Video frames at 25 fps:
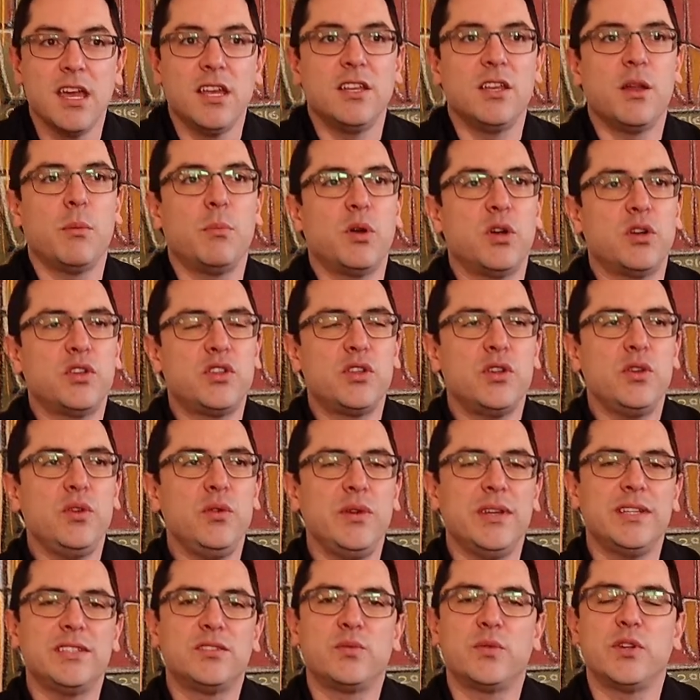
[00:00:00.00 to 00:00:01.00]
Number
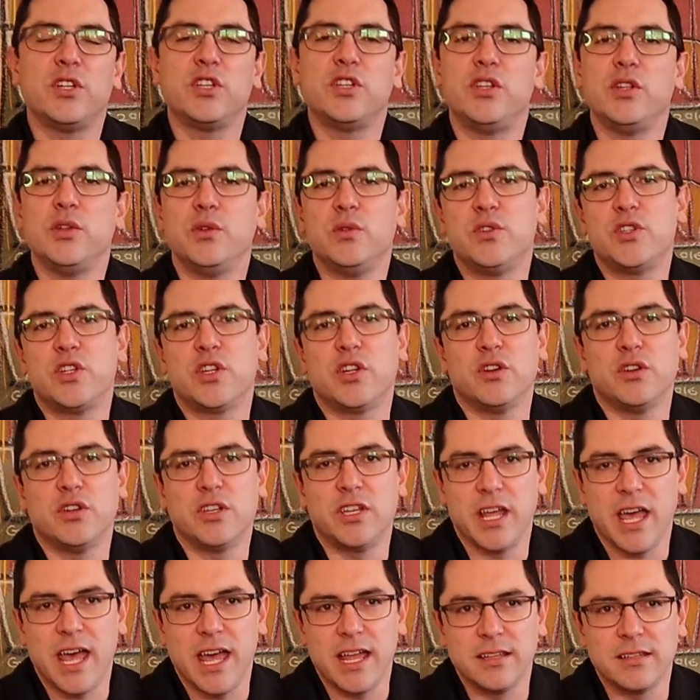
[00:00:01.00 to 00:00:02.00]
two is reduce your
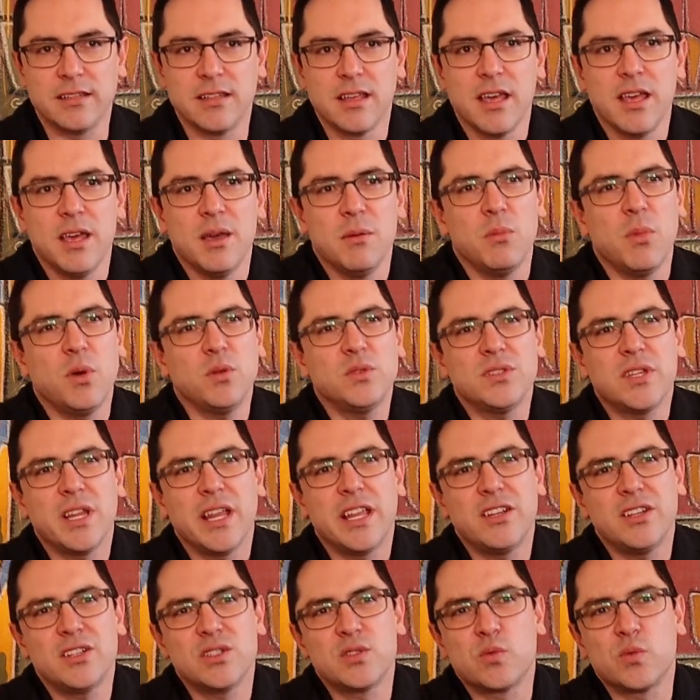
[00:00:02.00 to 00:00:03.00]
debt. Most
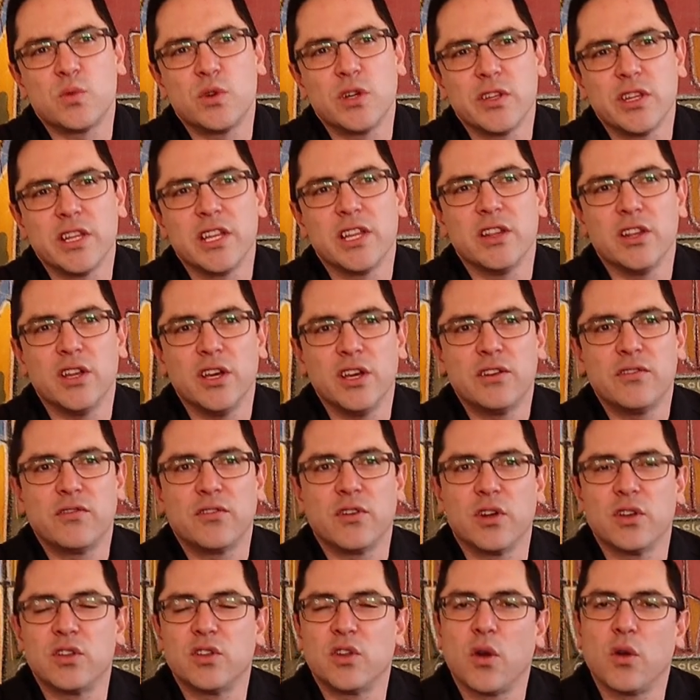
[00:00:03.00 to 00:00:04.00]
lenders really look
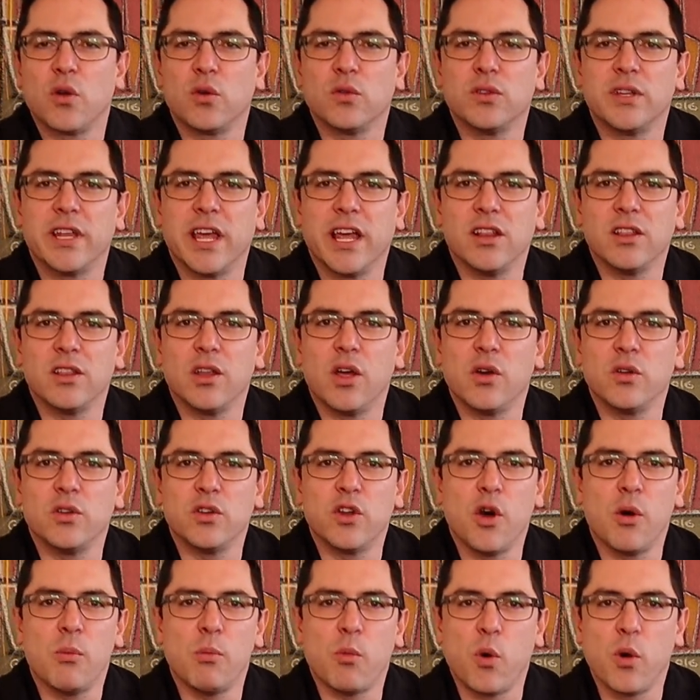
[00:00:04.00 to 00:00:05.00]
for a total debt load
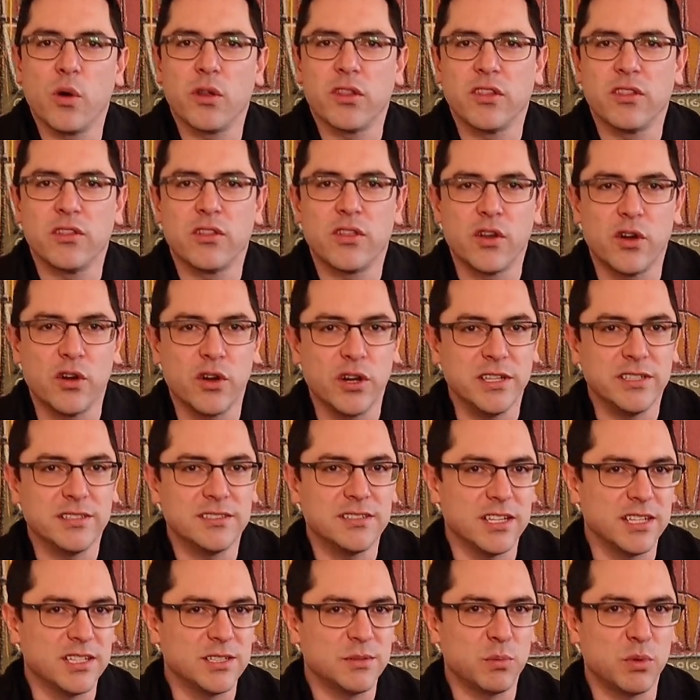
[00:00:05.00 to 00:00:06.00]
no more than
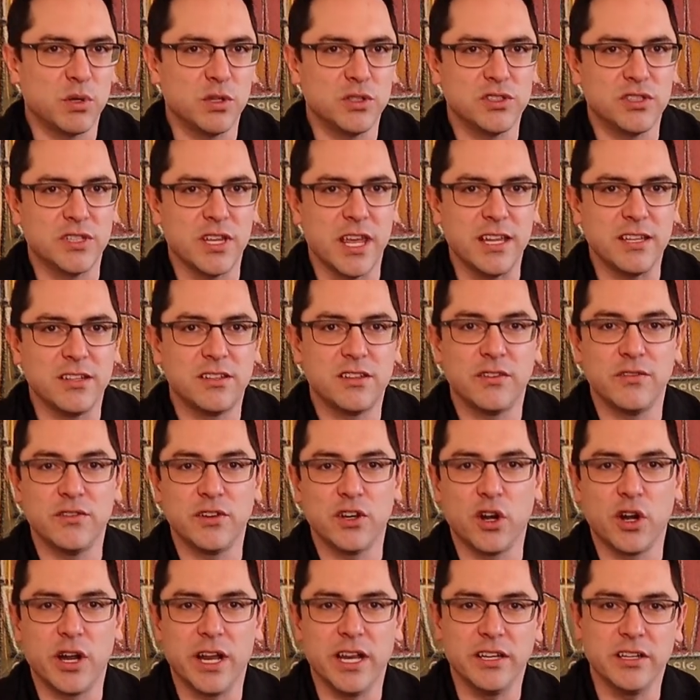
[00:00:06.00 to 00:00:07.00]
36% of
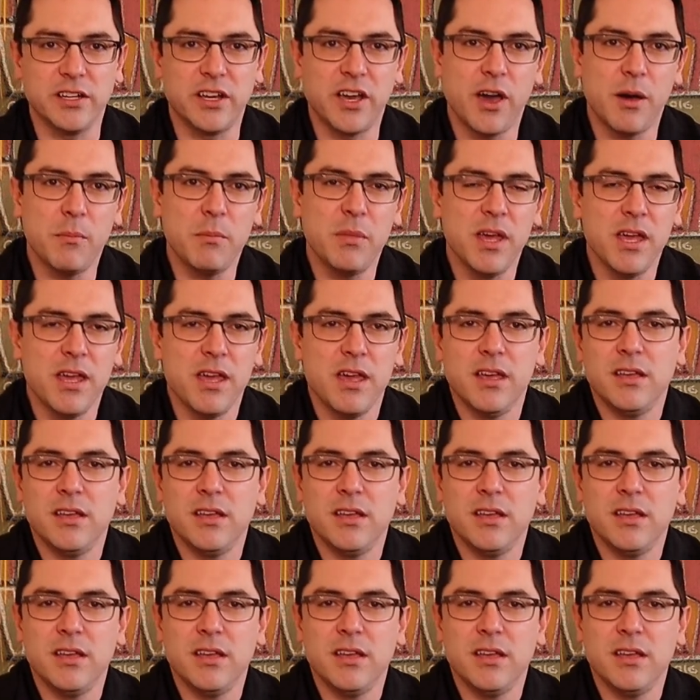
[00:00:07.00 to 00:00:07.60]
your income.